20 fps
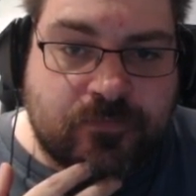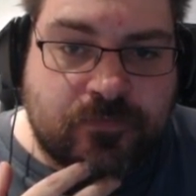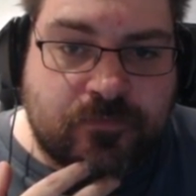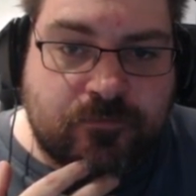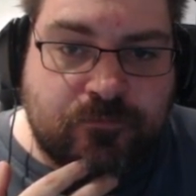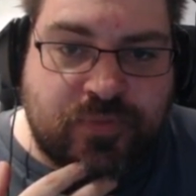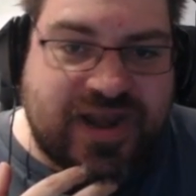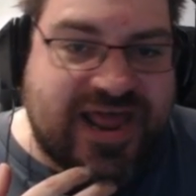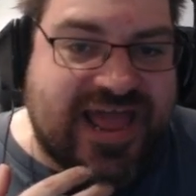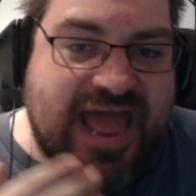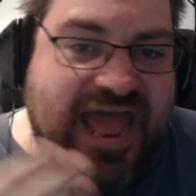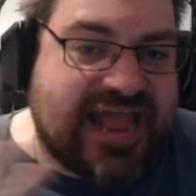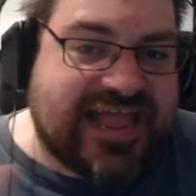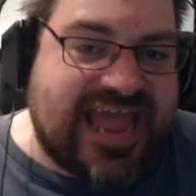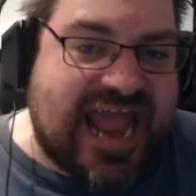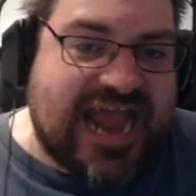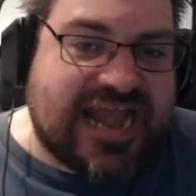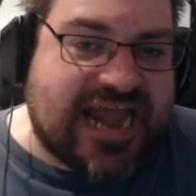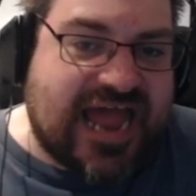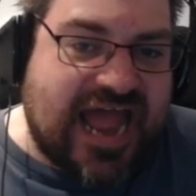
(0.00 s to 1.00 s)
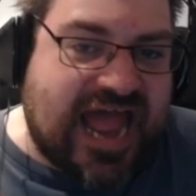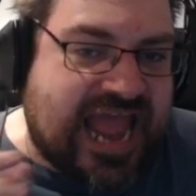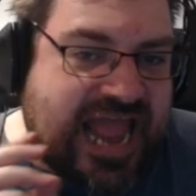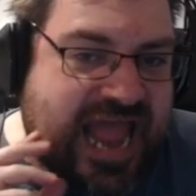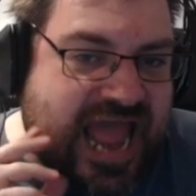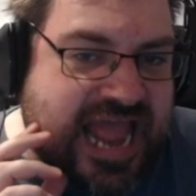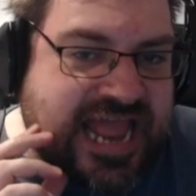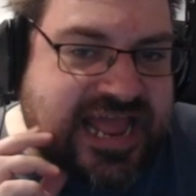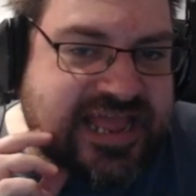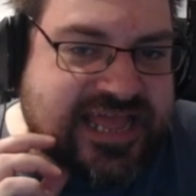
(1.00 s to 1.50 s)
But again, I
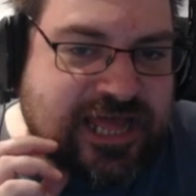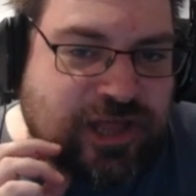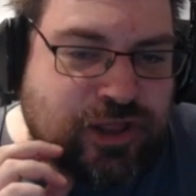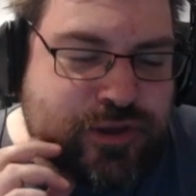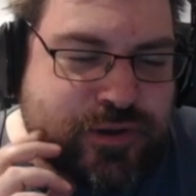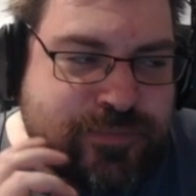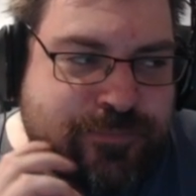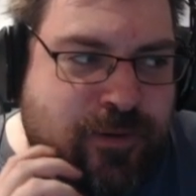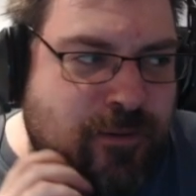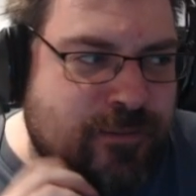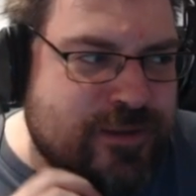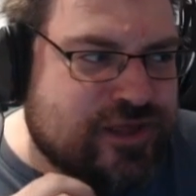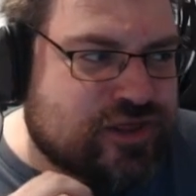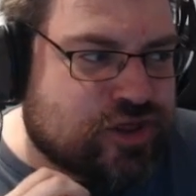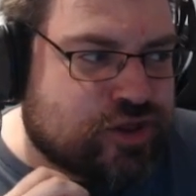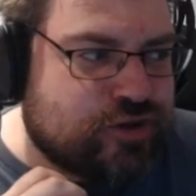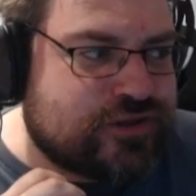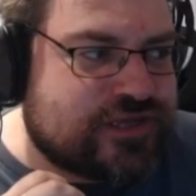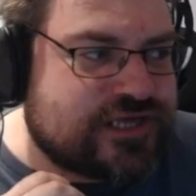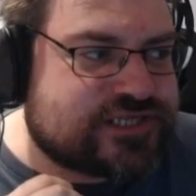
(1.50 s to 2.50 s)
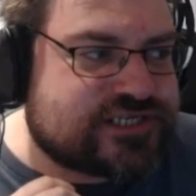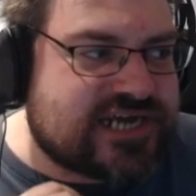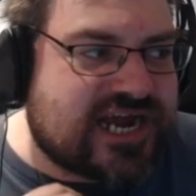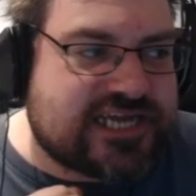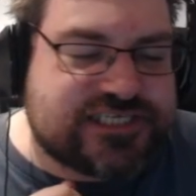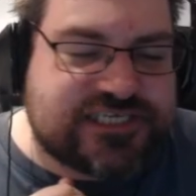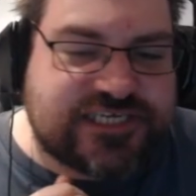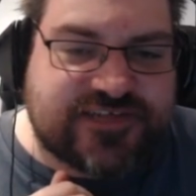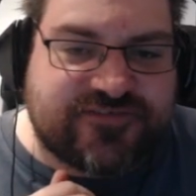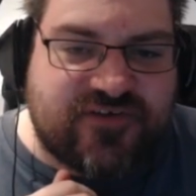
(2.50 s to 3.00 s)
can kill you in probably 2
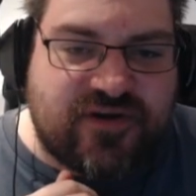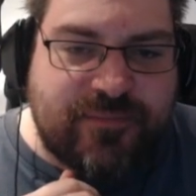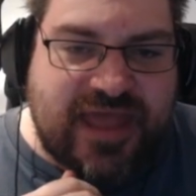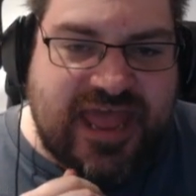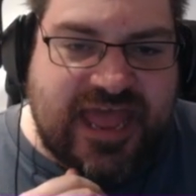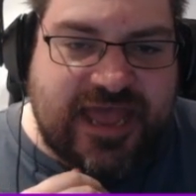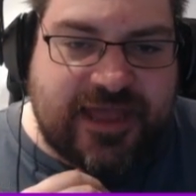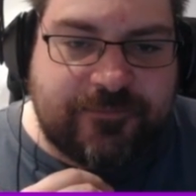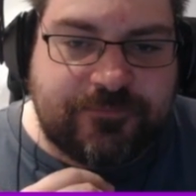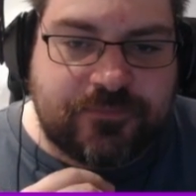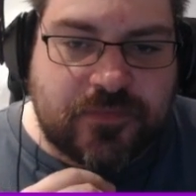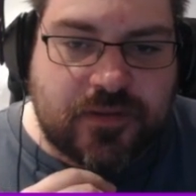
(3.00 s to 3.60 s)
discharges from here.